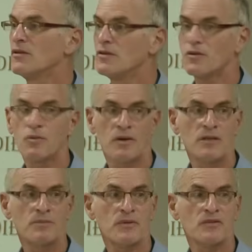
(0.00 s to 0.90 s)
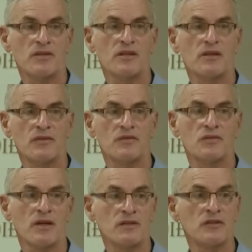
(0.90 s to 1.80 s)
the 20% of
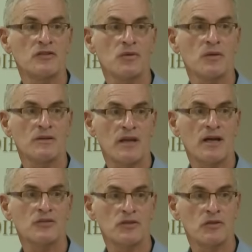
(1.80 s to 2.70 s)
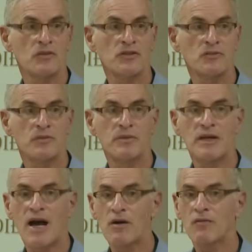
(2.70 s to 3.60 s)
Israelis who are not Jewish would
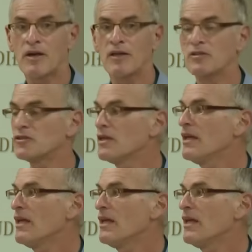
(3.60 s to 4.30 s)
be outraged